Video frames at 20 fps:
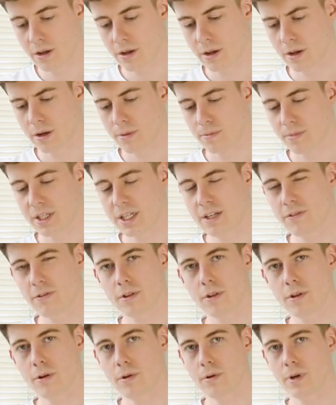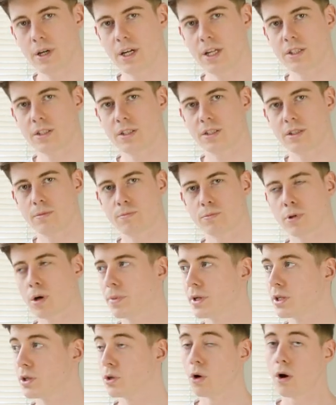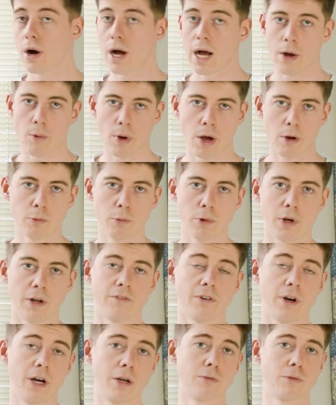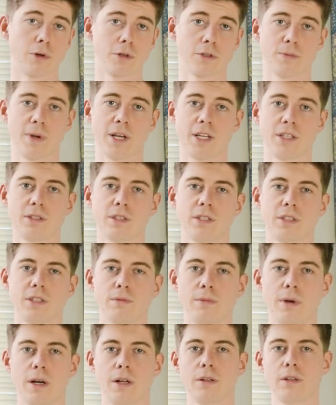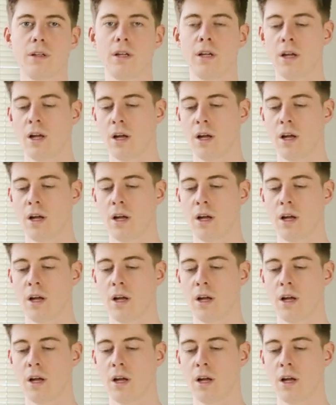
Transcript: Even though it's probably not how I would want a final rose base to smell,